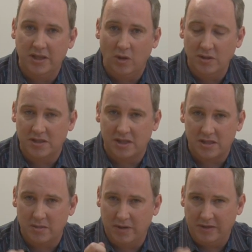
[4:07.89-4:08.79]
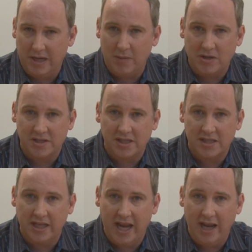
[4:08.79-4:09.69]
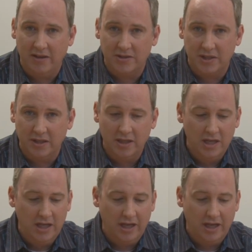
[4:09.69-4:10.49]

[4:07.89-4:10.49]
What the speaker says: the old system of an MR16 halogen,